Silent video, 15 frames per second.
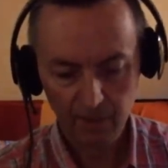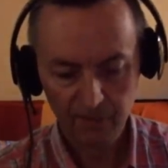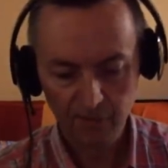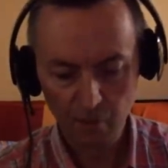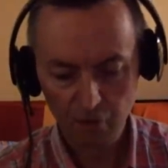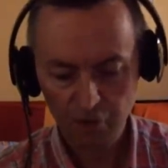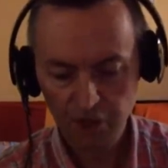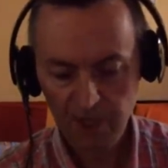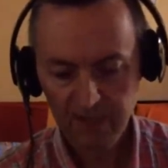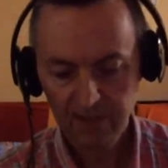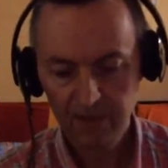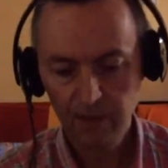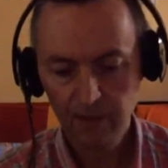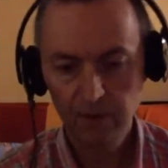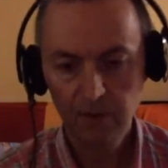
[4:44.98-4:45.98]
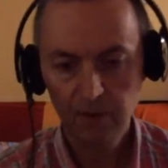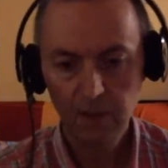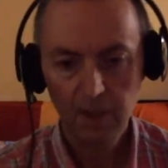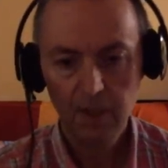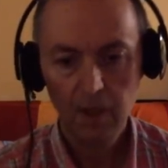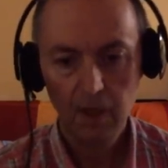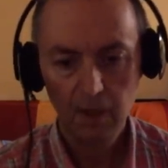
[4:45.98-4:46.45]
for Gentoo,
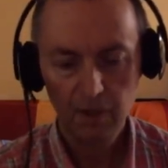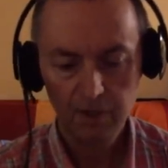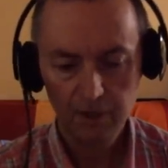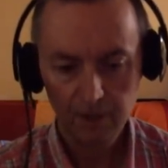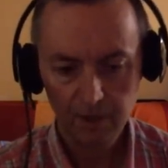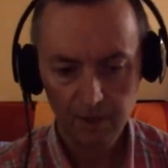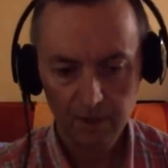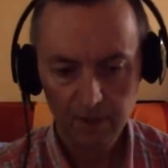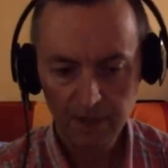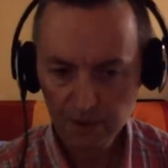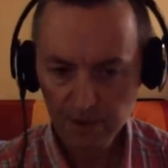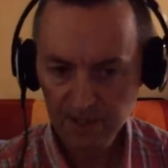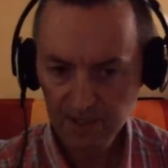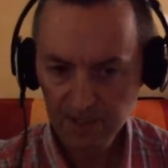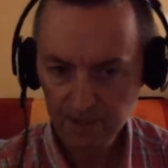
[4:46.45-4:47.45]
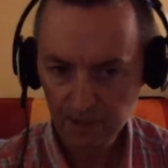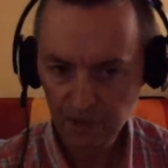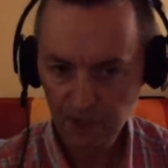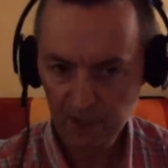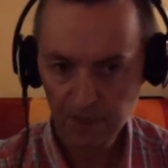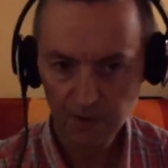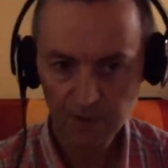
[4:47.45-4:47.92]
uh, the closest
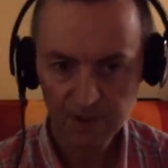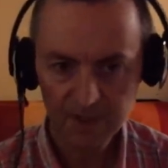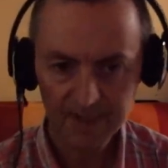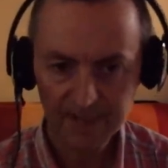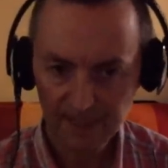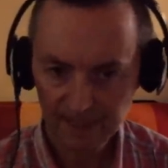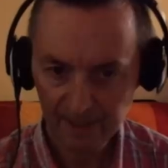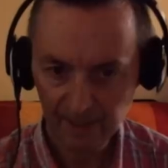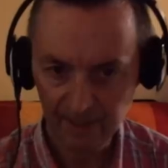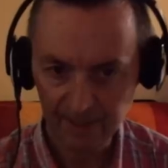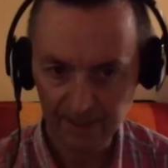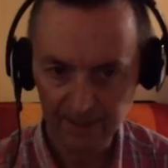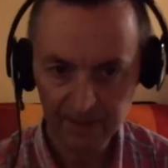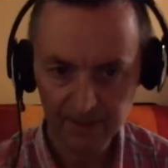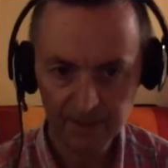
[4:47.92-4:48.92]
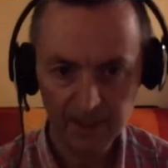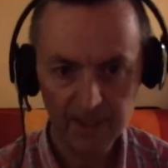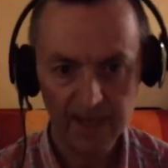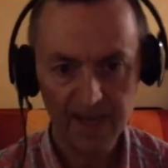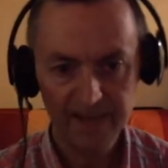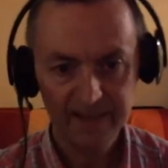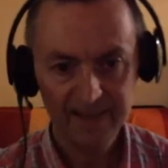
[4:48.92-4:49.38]
Gentoo is calculate.
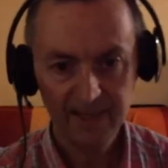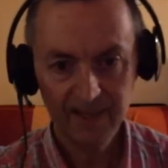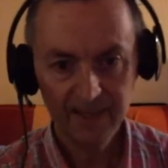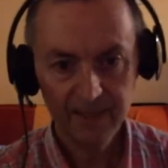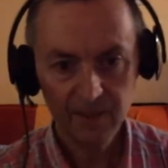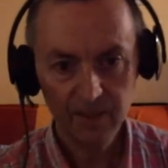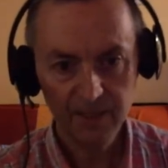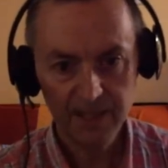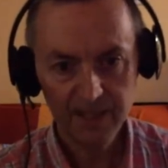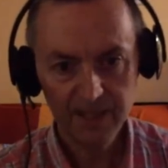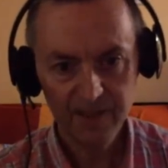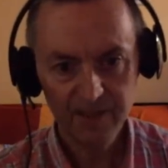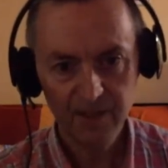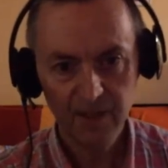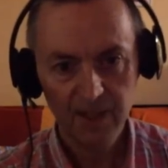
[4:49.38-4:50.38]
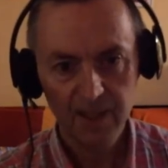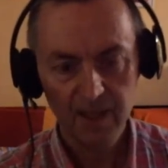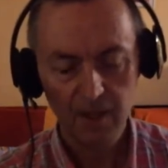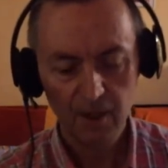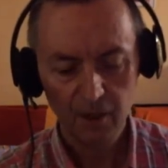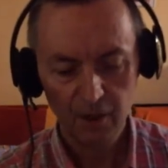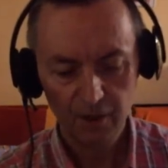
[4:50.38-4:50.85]
And calculate
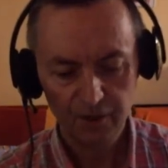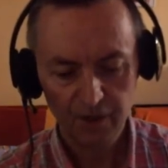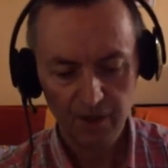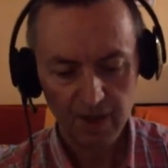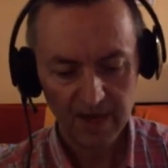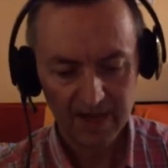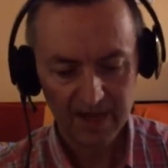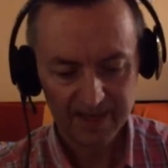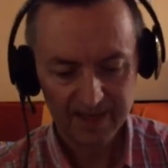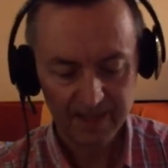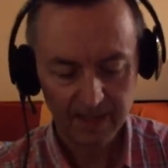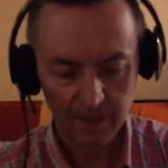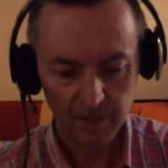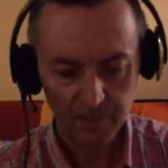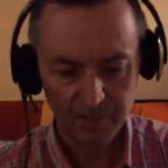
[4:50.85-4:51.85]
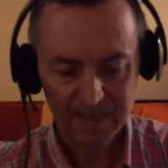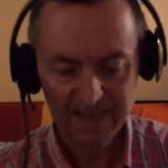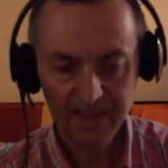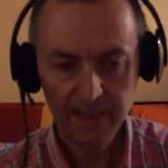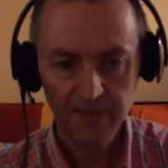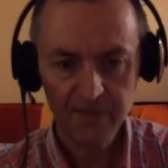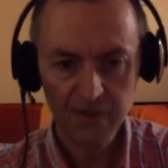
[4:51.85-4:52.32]
uh, has uh,
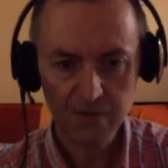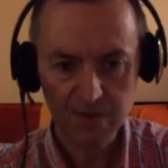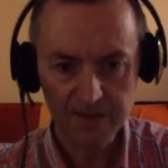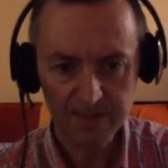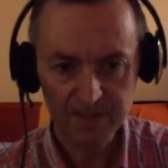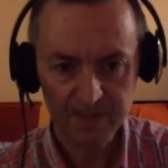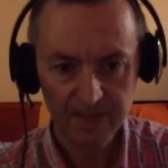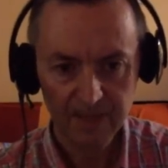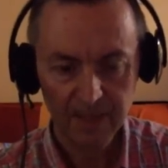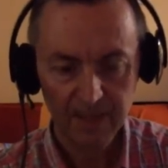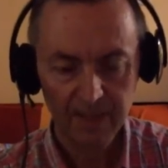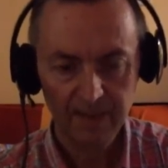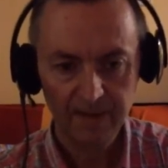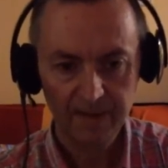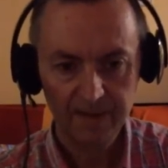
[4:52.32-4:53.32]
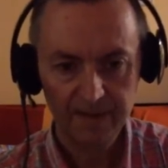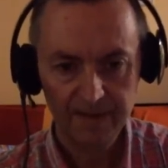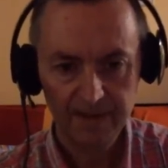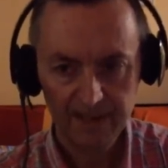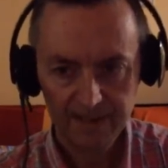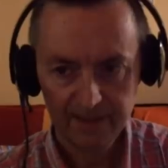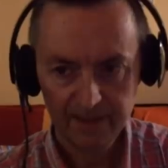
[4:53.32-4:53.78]
plenty of scripts
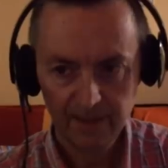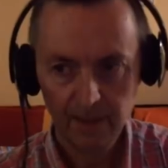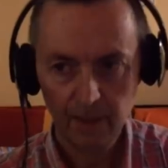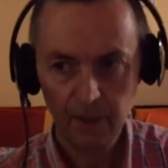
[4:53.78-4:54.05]
that